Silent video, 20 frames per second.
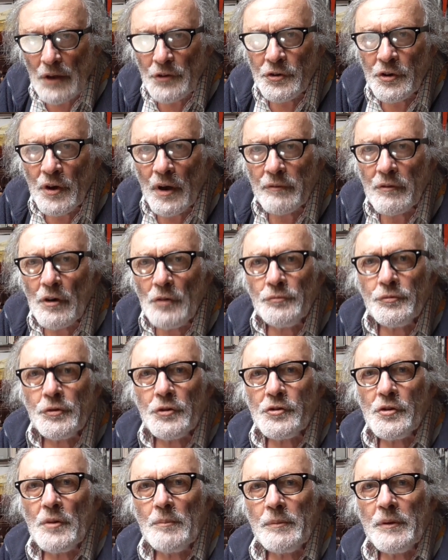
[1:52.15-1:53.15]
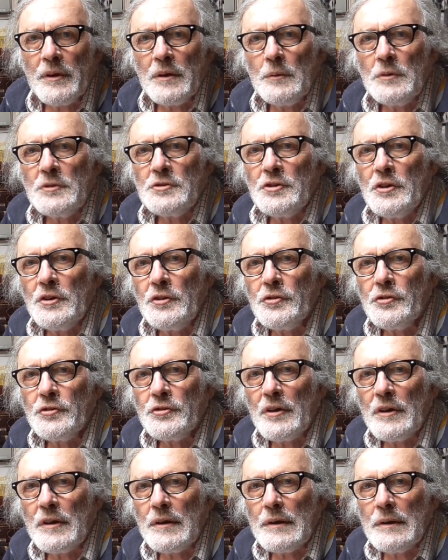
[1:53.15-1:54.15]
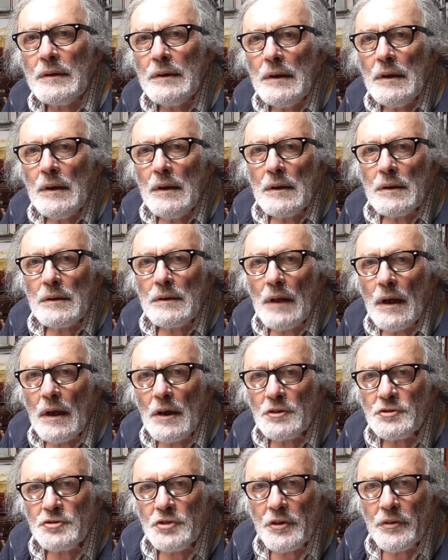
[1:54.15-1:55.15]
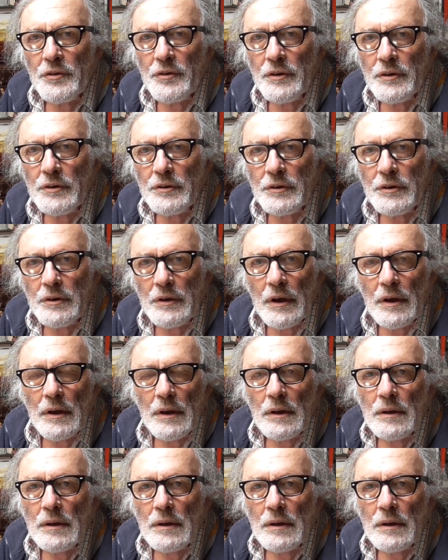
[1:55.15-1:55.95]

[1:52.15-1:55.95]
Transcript: so I've gone for something which is larger than